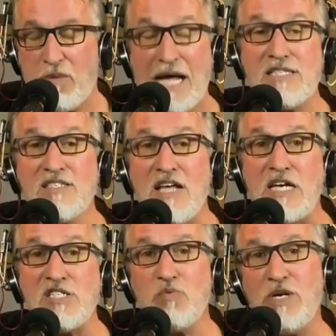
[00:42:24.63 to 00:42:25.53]
Bless
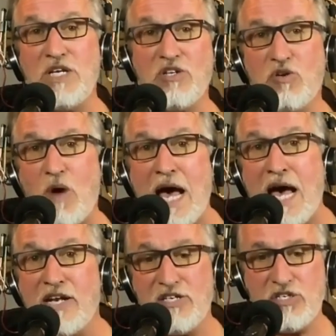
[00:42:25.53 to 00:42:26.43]
us with
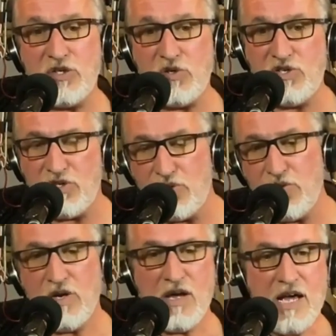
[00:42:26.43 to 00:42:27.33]
gratitude
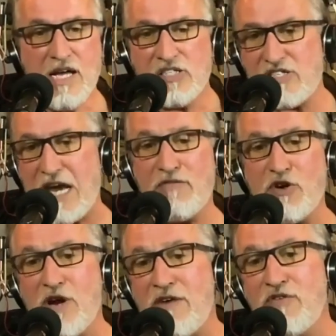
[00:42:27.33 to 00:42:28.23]
to
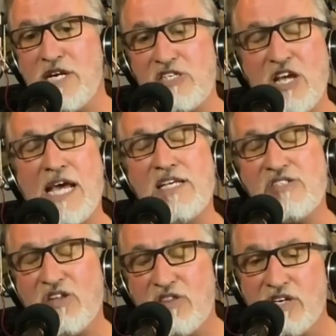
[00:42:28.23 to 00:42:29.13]
savor every
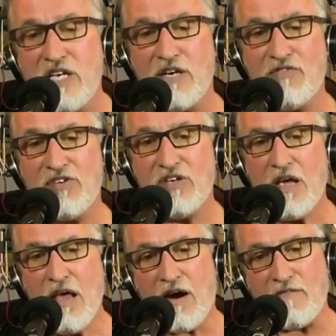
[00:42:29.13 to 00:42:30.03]
taste, the gift
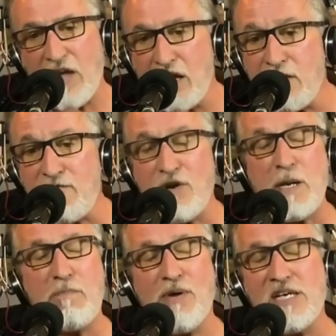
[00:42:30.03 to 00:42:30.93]
of
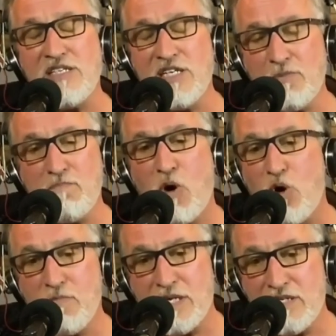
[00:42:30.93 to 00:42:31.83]
every present
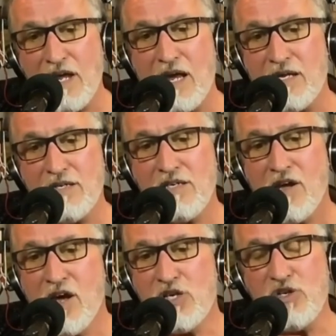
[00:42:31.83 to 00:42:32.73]
moment,
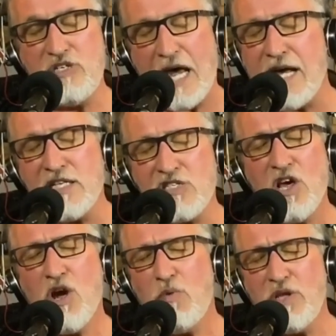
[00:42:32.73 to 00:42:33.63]
and to
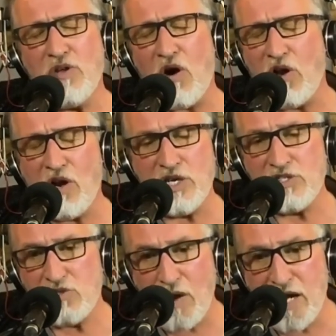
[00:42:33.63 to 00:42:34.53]
dance with all
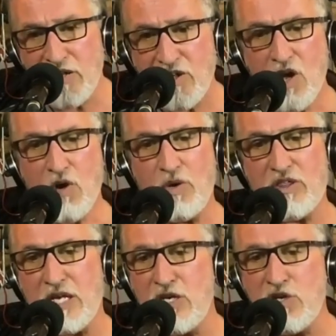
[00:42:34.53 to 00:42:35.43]
our strength
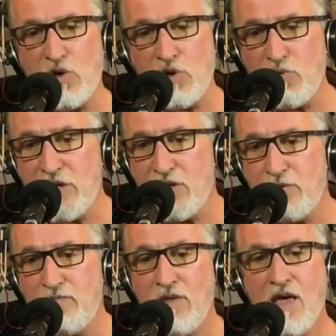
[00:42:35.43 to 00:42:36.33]
within your
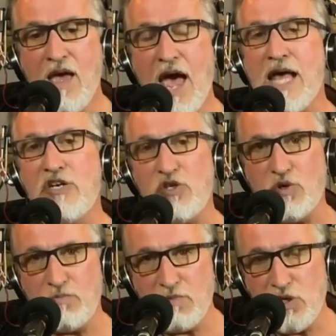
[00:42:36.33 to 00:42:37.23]
rhythm and
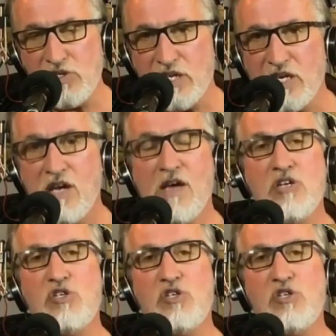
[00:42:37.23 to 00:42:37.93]
your music.